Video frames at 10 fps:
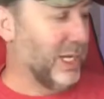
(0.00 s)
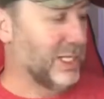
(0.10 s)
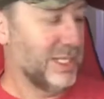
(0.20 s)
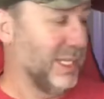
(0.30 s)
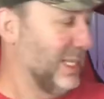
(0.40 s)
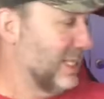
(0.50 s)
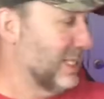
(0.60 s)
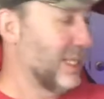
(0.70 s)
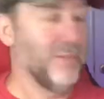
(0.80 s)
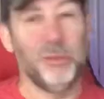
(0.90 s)
It's the
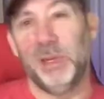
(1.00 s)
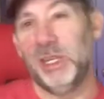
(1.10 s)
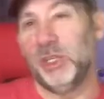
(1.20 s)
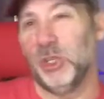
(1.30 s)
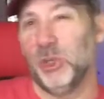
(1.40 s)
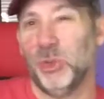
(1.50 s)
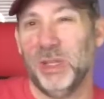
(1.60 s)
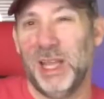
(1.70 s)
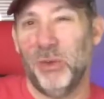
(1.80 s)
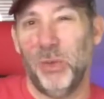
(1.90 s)
easiest thing for me to do.
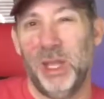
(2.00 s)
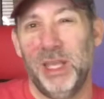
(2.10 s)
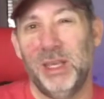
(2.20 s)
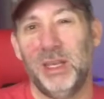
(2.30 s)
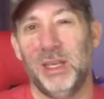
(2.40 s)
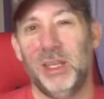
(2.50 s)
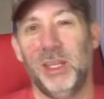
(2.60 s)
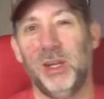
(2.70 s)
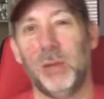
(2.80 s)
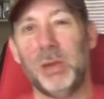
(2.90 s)
That way,
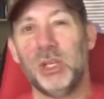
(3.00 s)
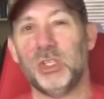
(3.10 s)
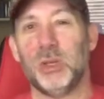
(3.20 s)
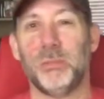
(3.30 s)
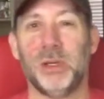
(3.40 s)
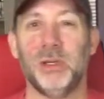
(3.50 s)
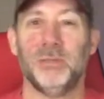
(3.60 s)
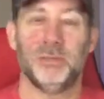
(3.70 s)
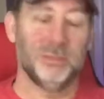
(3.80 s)
you know, I'm not jumping